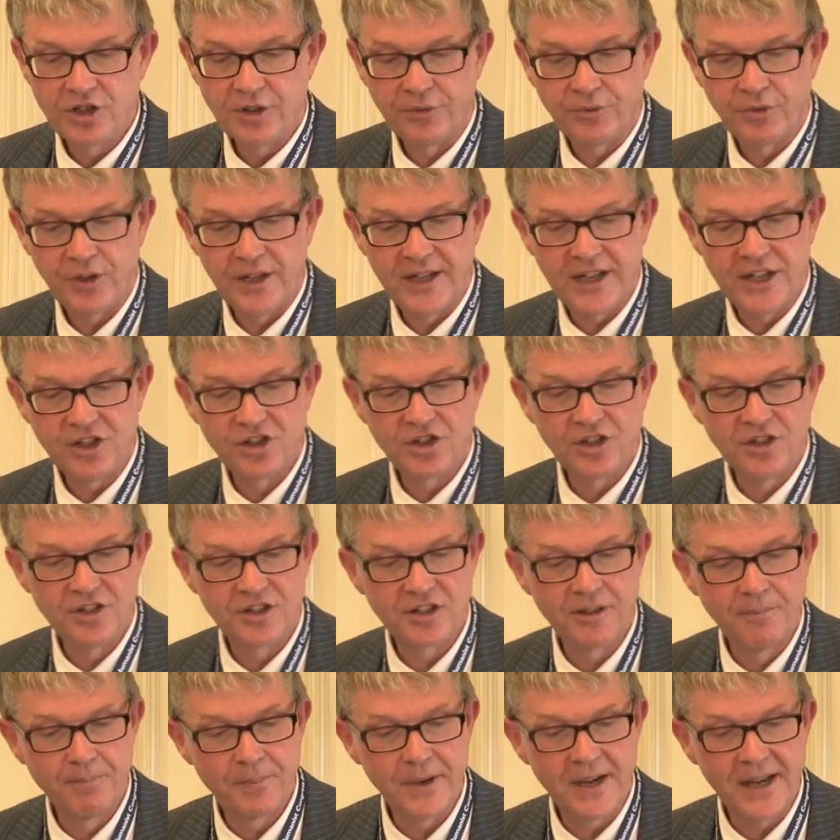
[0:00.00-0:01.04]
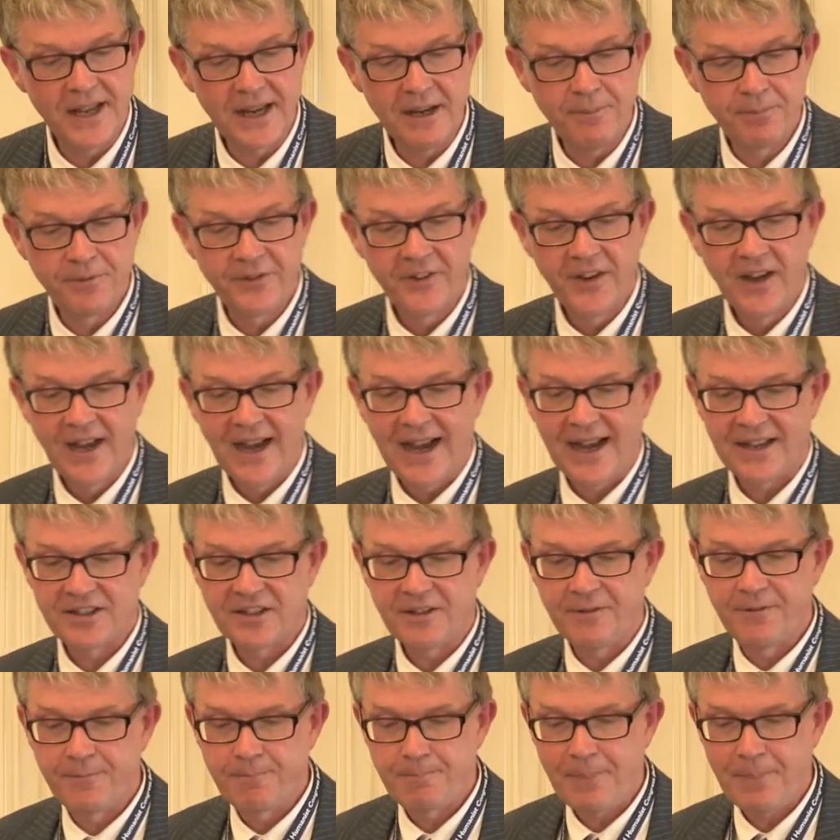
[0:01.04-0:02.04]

of religions and belief has a